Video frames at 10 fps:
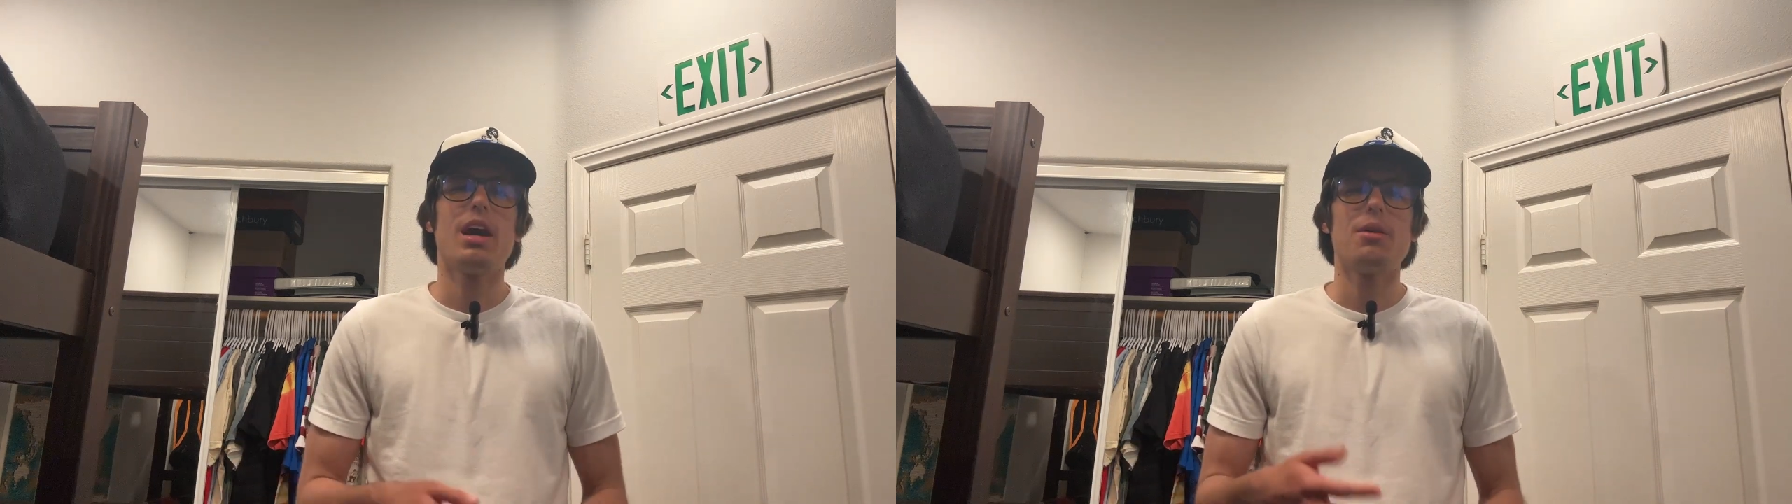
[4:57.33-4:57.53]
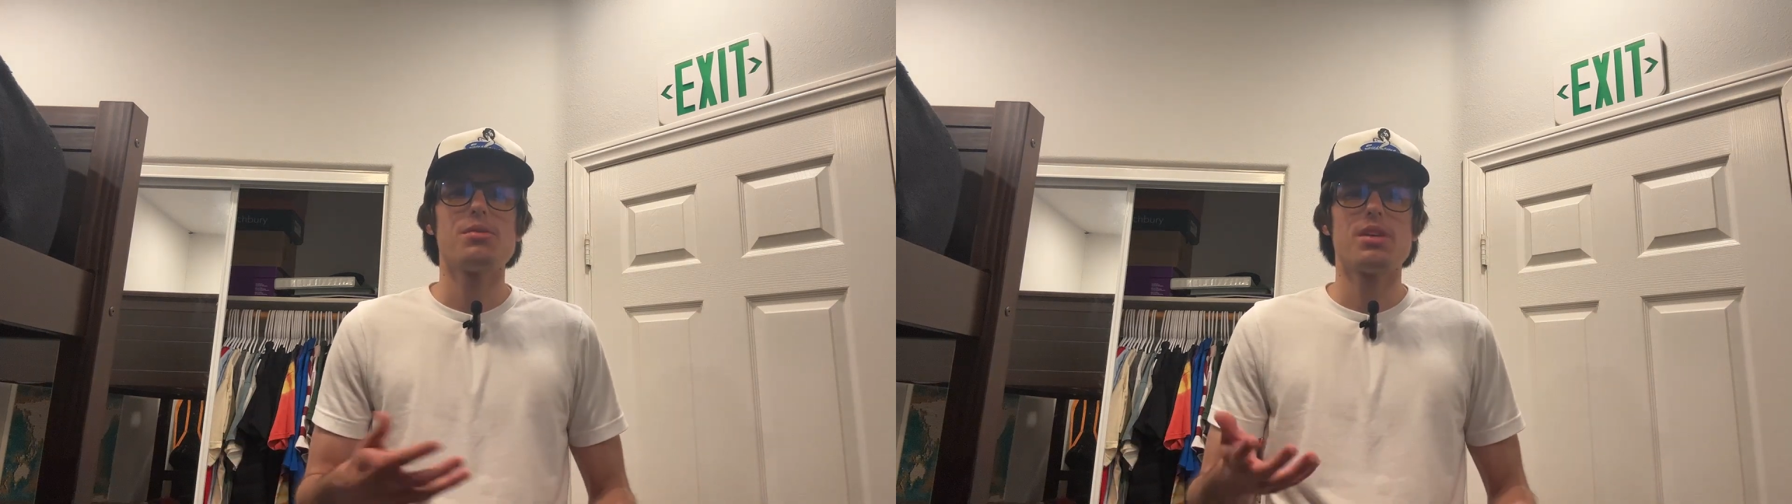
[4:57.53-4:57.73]

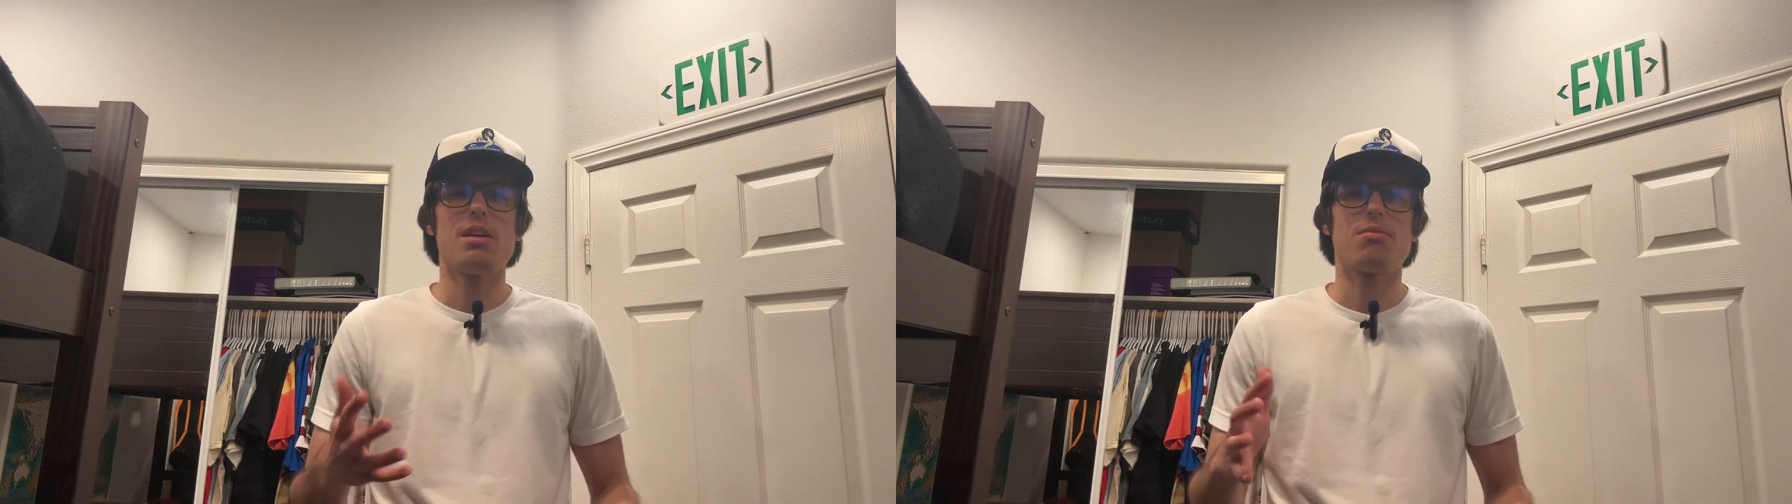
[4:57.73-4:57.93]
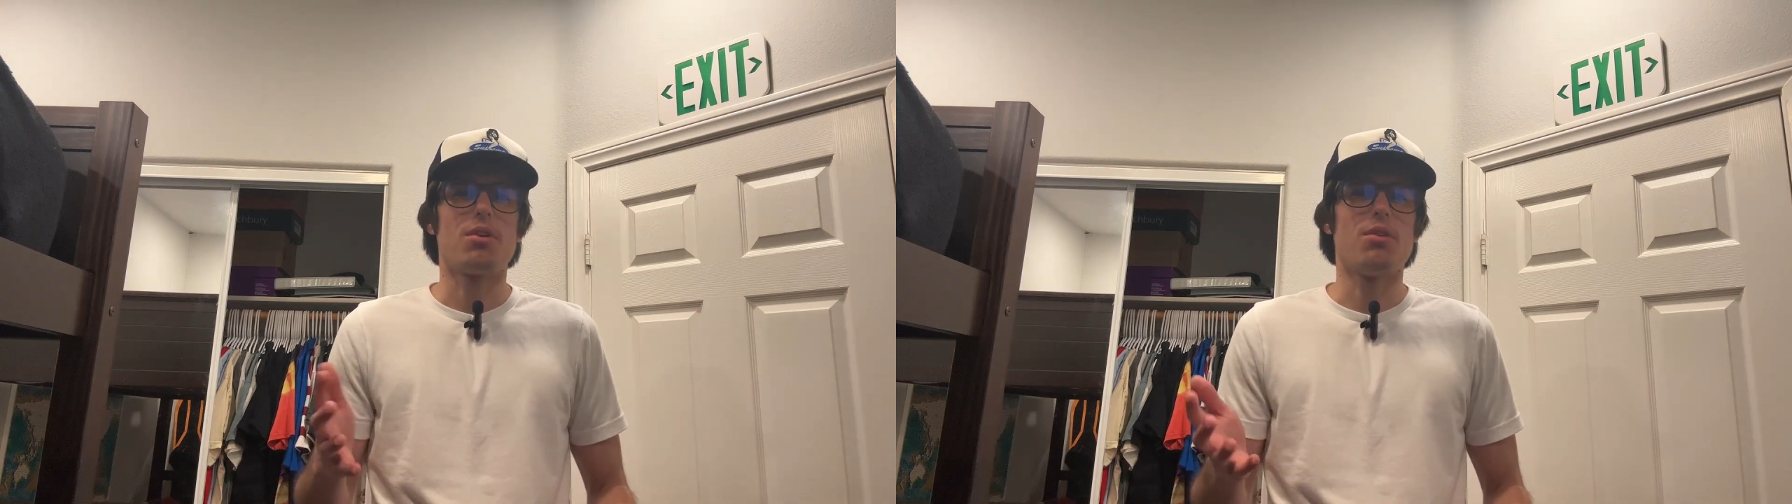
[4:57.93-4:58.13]
I was
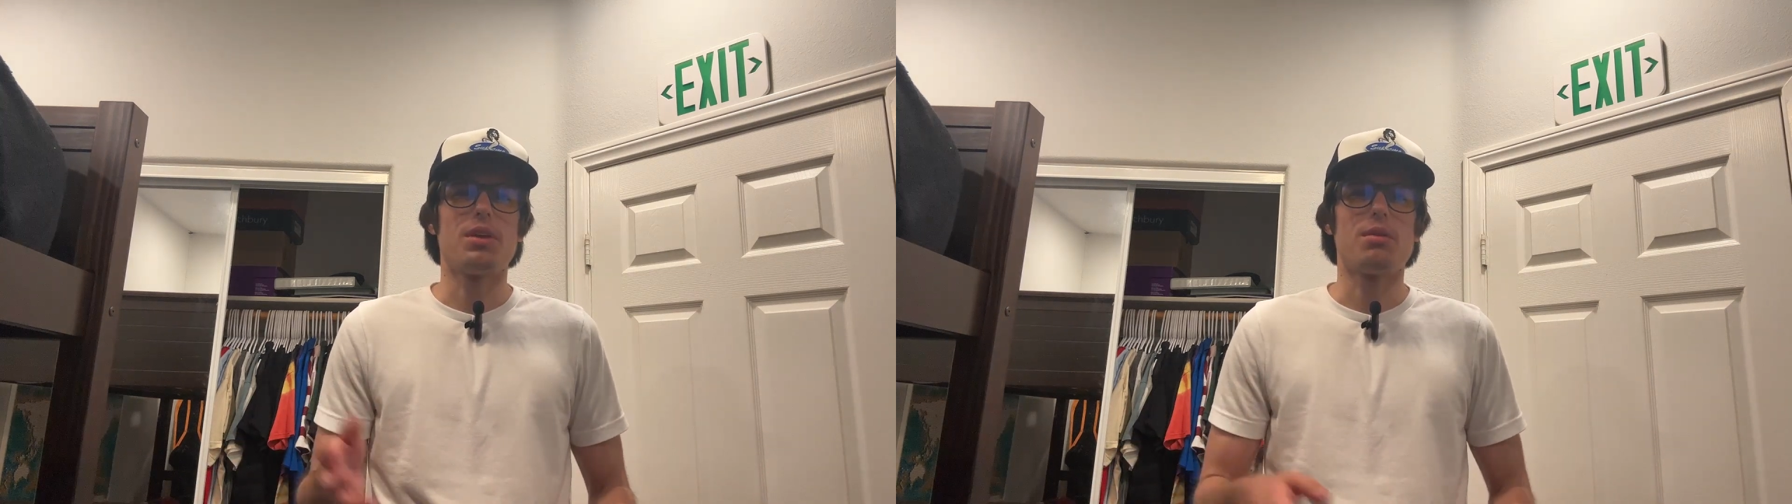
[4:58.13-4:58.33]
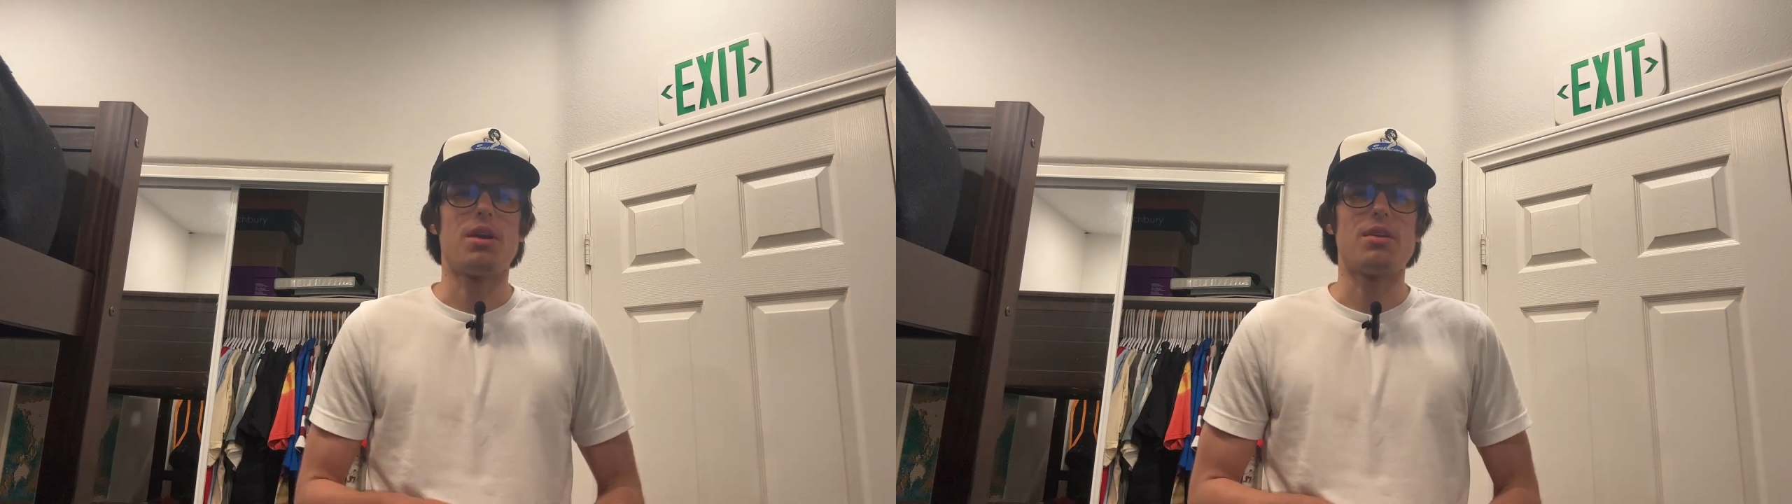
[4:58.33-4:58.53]
live for
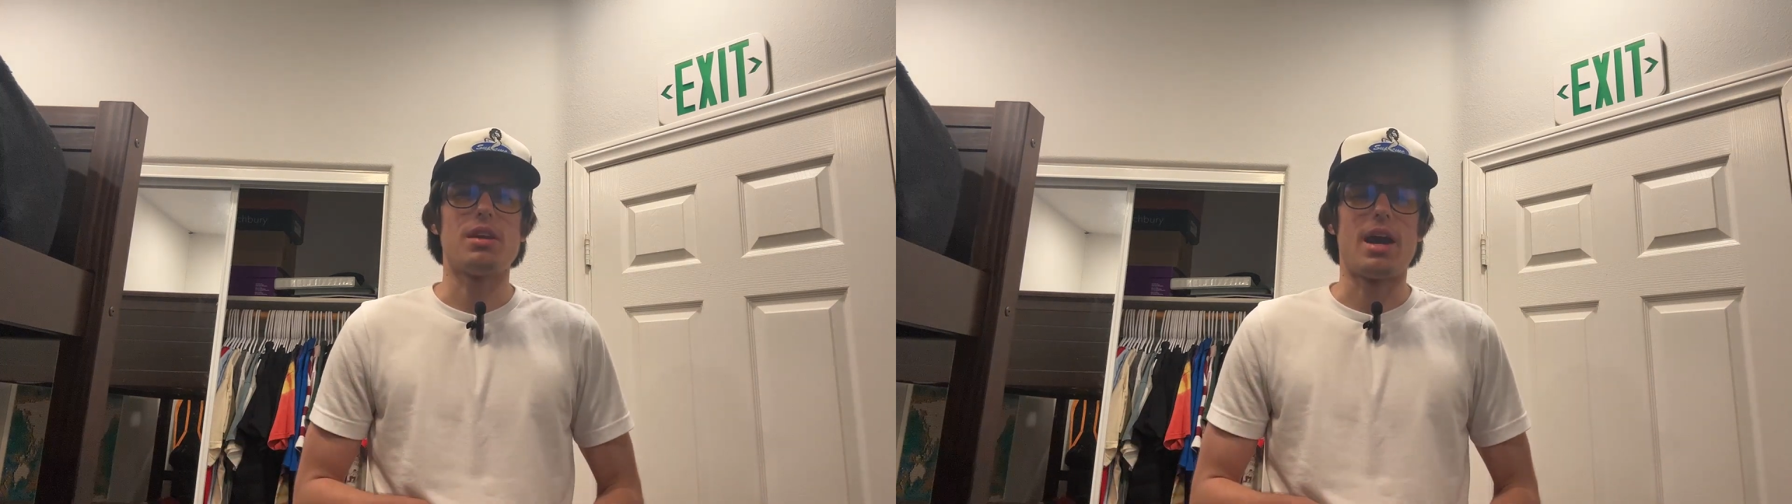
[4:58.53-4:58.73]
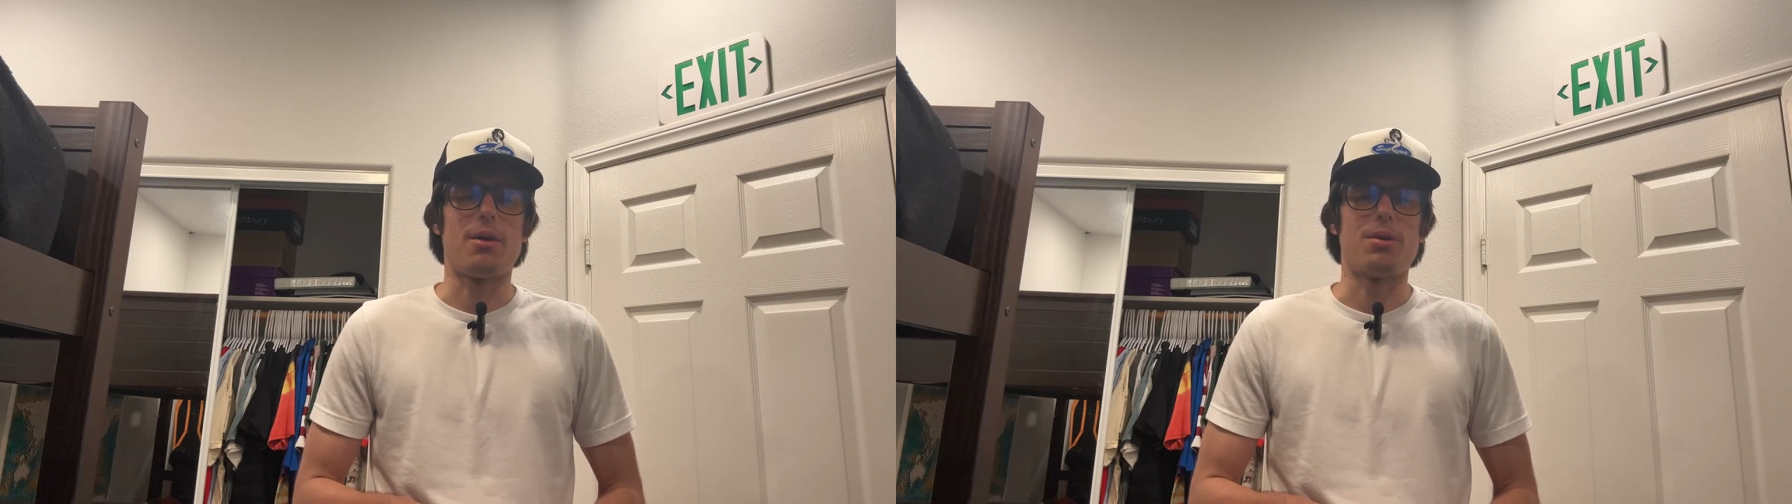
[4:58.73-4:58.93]
only around
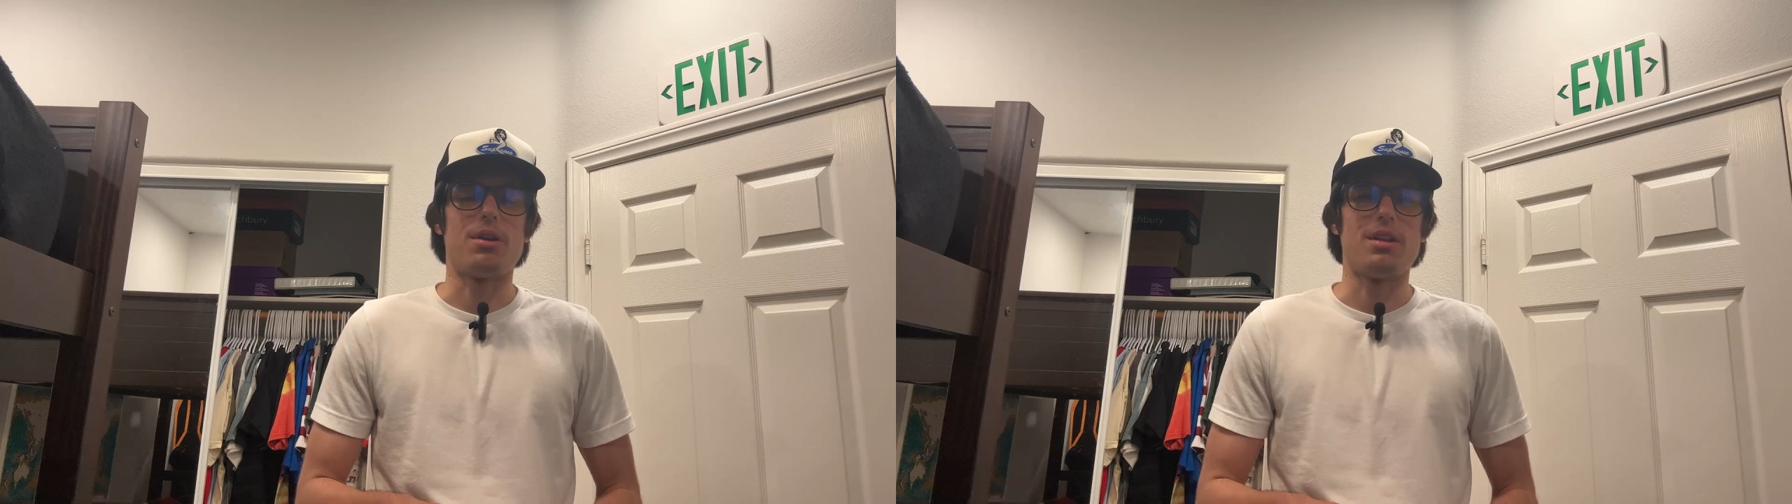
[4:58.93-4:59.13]
an hour,